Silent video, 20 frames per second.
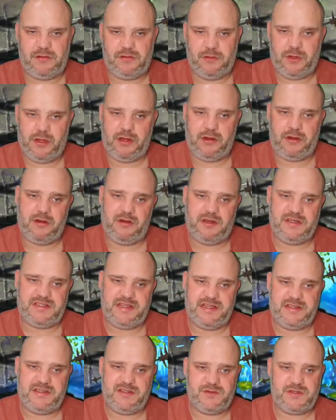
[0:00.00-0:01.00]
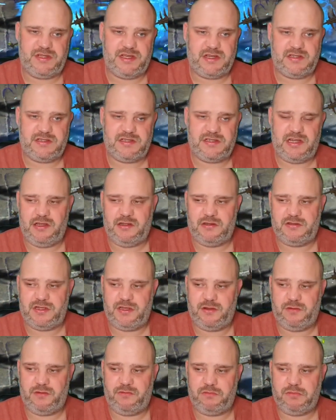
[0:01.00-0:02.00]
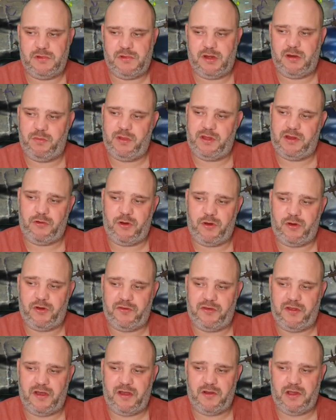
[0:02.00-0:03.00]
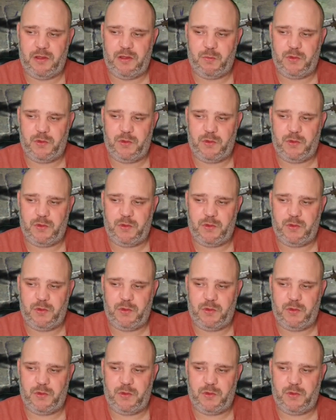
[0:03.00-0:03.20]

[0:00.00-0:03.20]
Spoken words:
although the guy's dead 2 seconds later, so kind of pick one target,